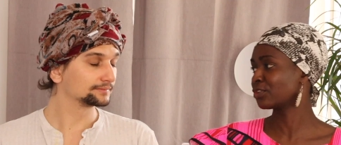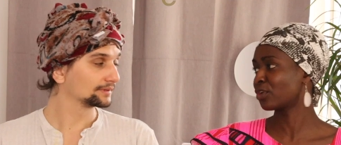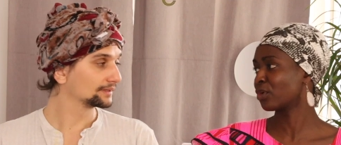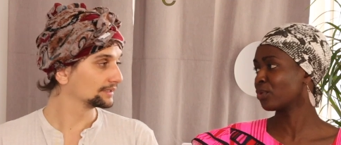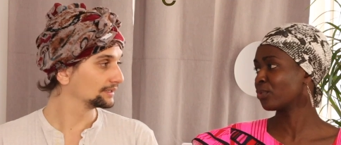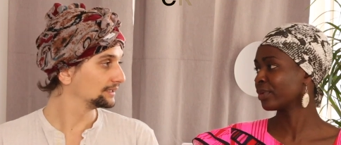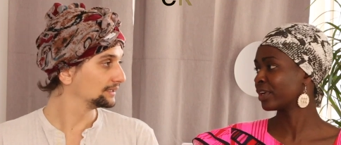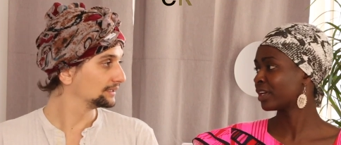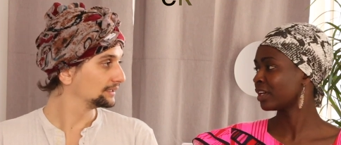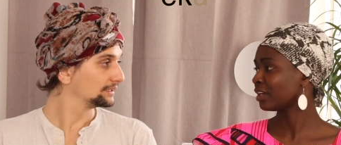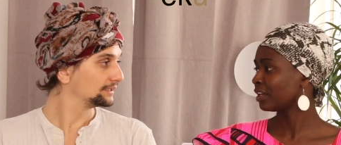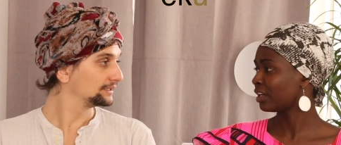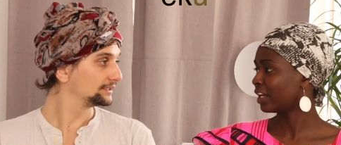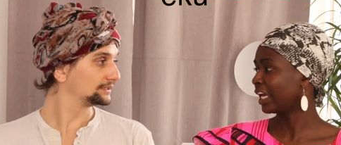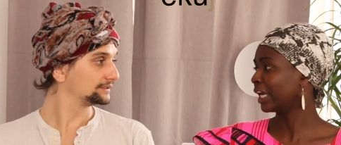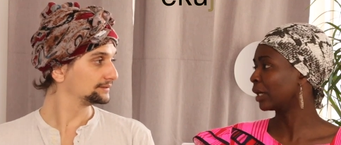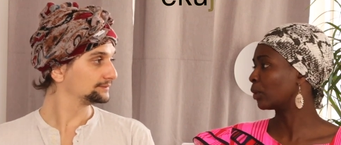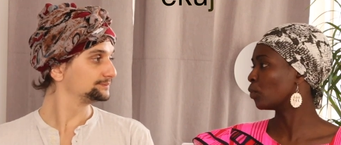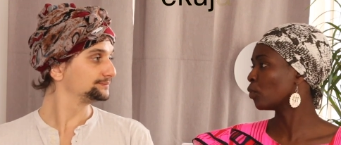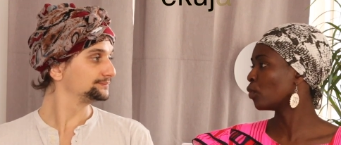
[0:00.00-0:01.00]
Speaker 1: to know.
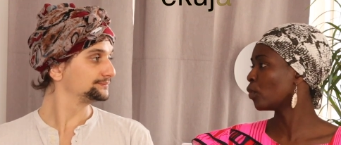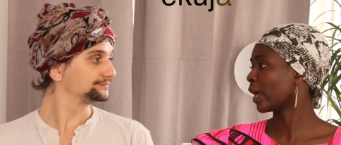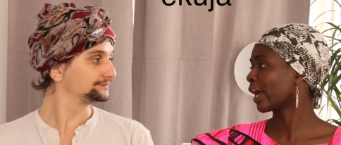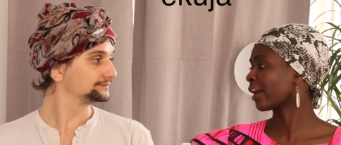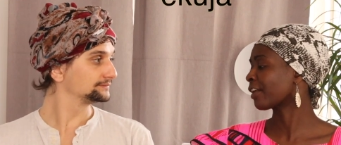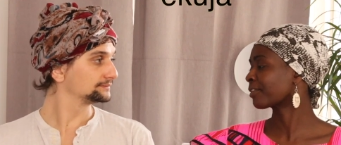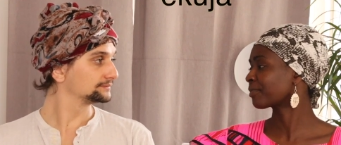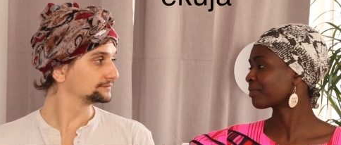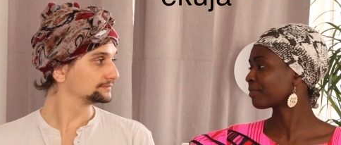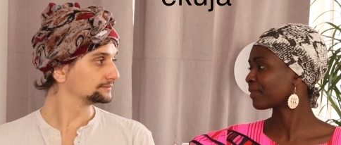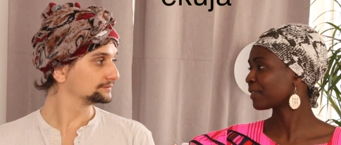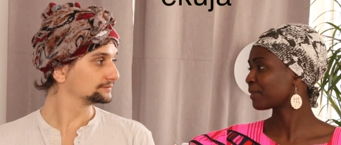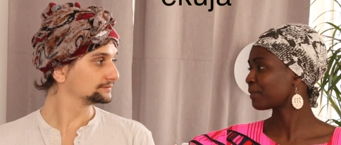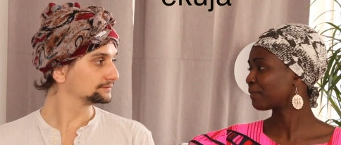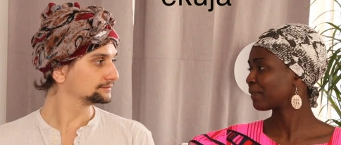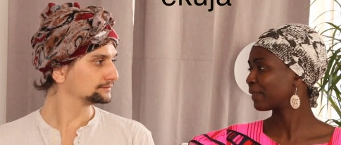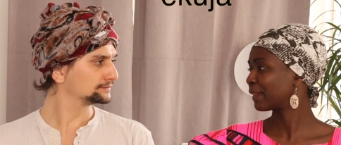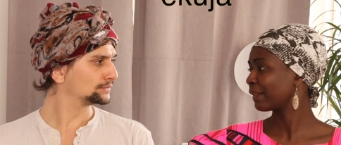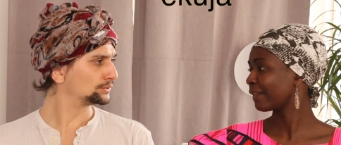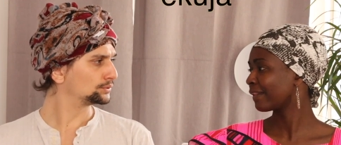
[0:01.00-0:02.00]
Ekuya.
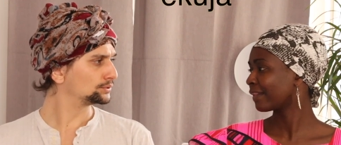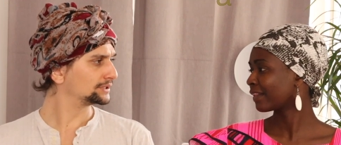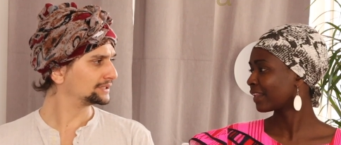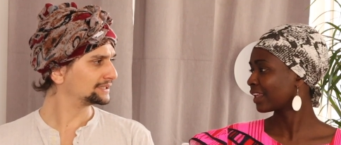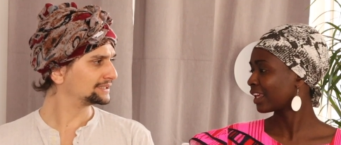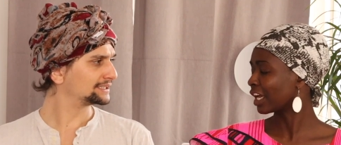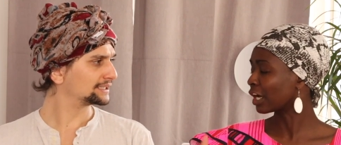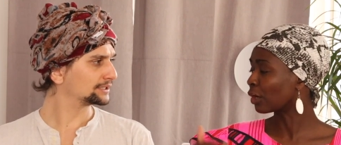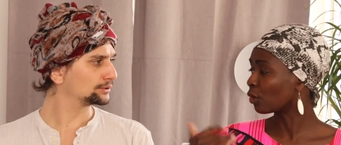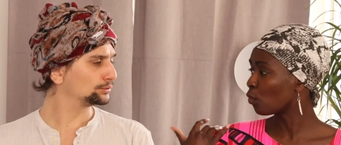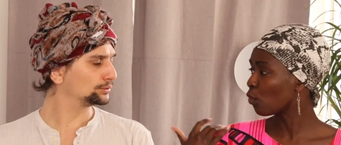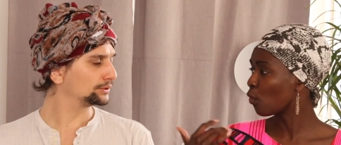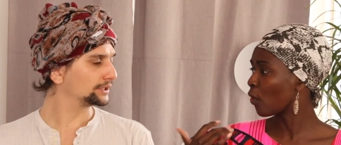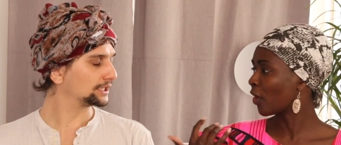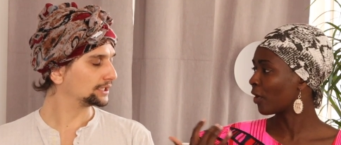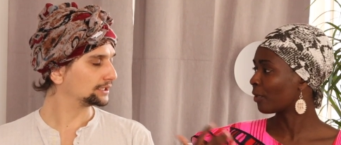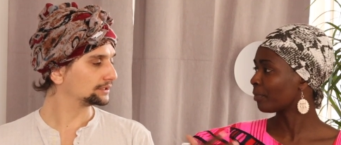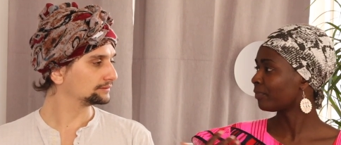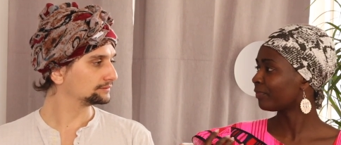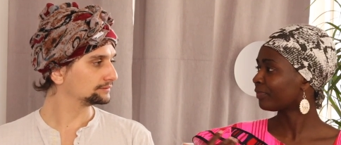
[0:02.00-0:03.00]
Speaker 2: What is
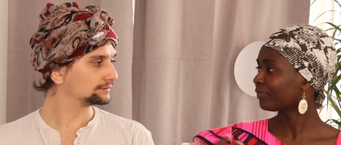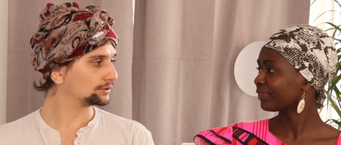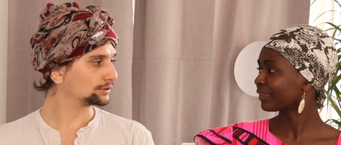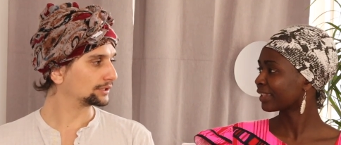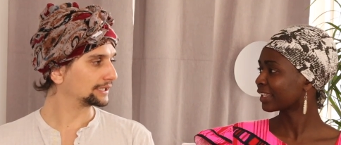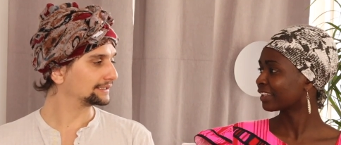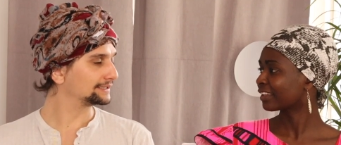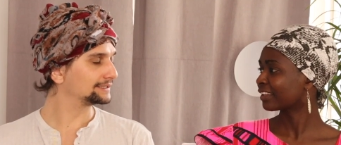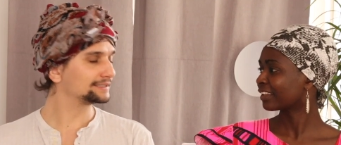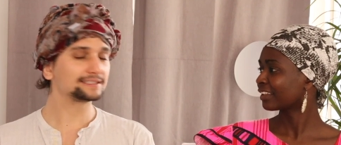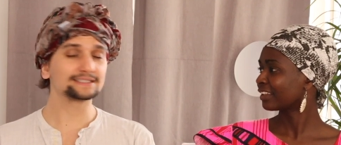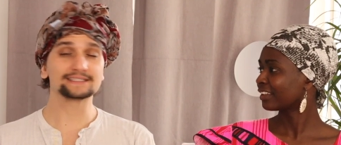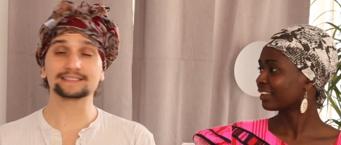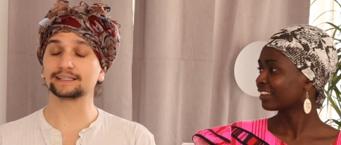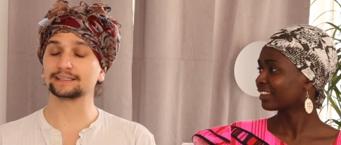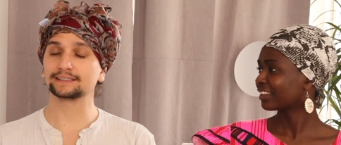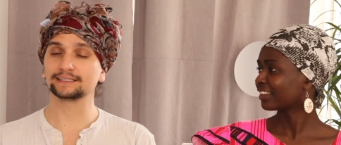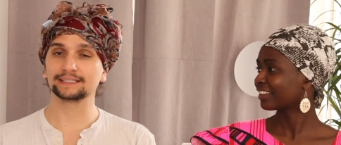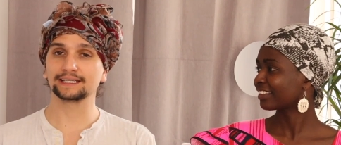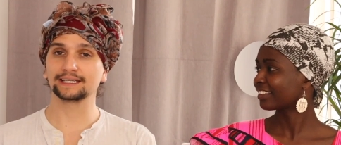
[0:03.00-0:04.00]
Ekuya? Okay, this is
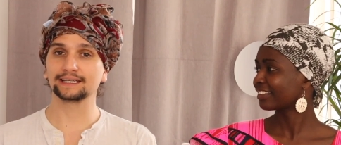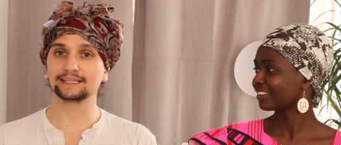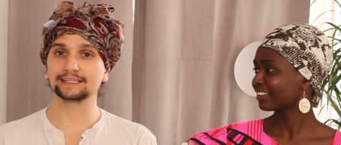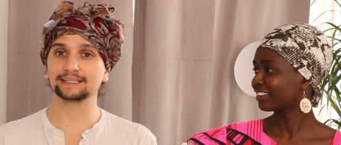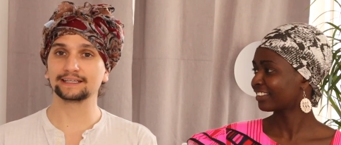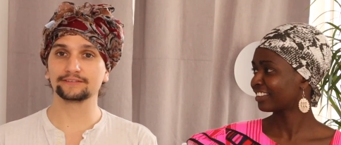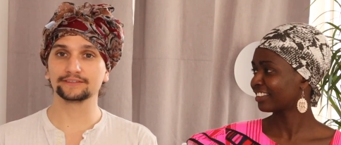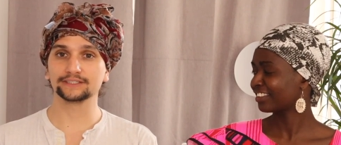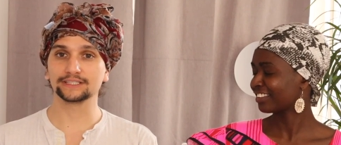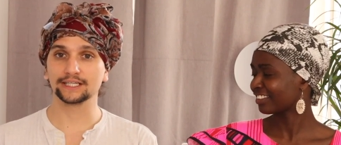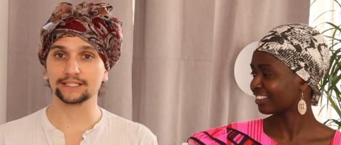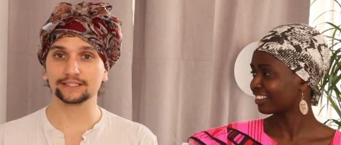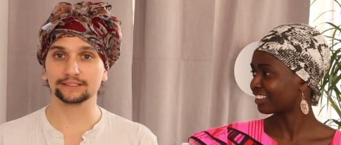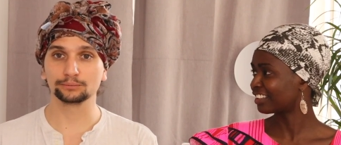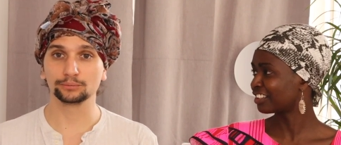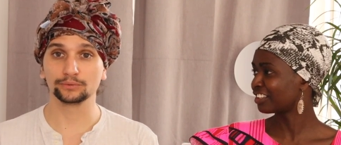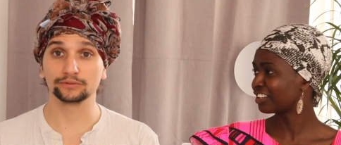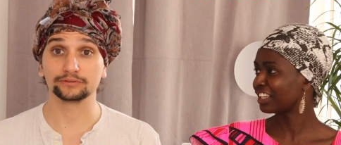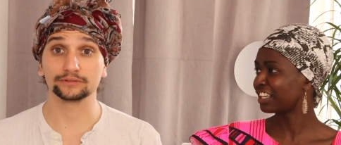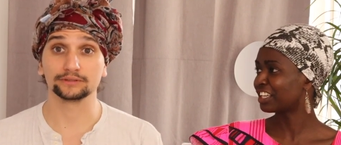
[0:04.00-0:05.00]
something that I never
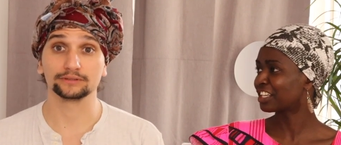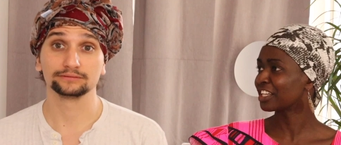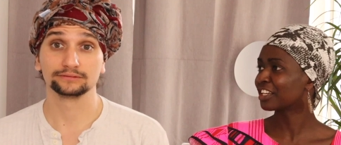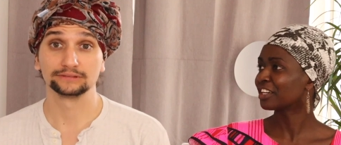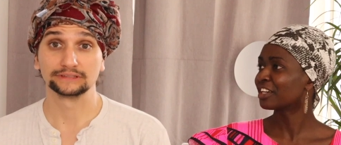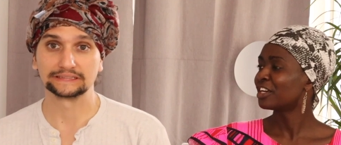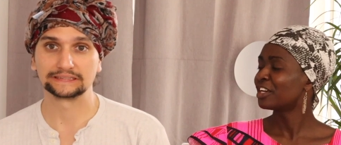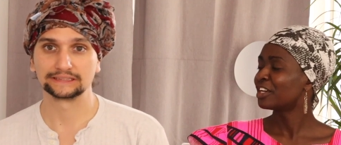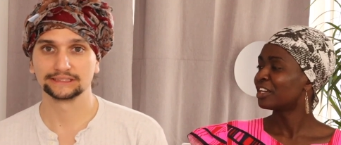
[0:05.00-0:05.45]
heard before. Uh,